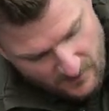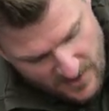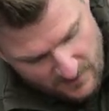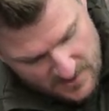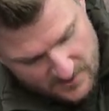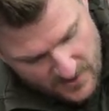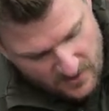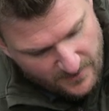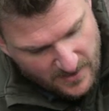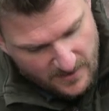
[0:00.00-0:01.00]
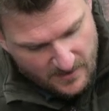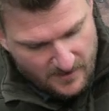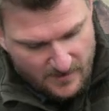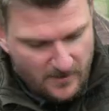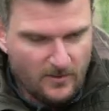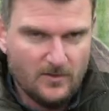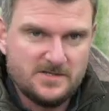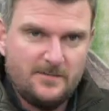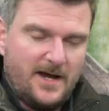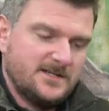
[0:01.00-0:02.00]
maybe it's becoming
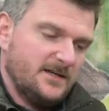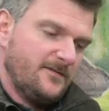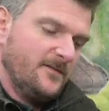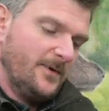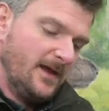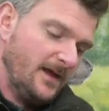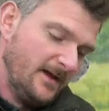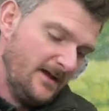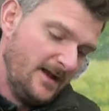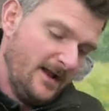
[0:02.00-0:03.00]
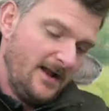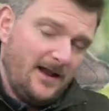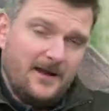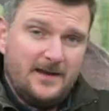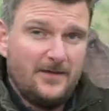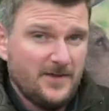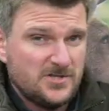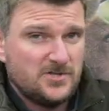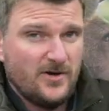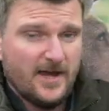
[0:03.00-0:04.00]
automatic for me. Now
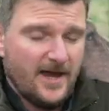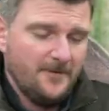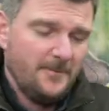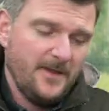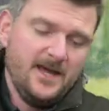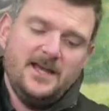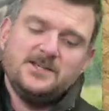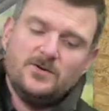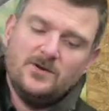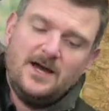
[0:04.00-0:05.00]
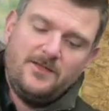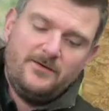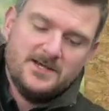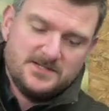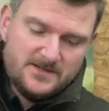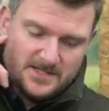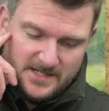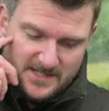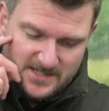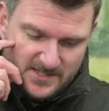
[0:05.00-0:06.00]
this trigger is unlike the rest of the
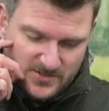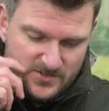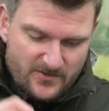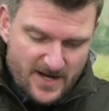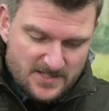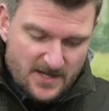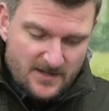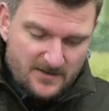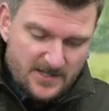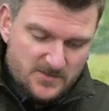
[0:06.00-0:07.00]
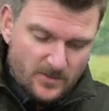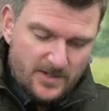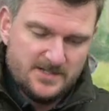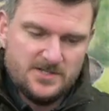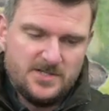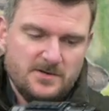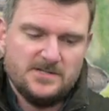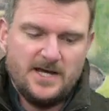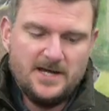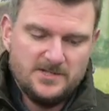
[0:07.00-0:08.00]
CZ600 range. This one is a
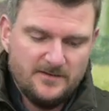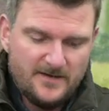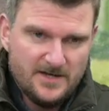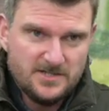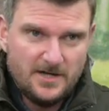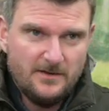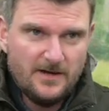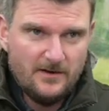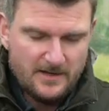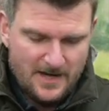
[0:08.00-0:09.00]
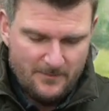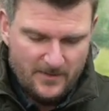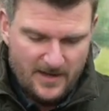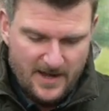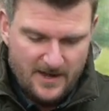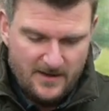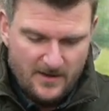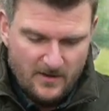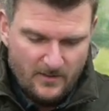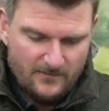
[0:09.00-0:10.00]
two-stage. If I show you that on camera there,
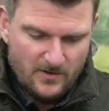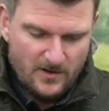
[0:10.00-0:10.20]
we've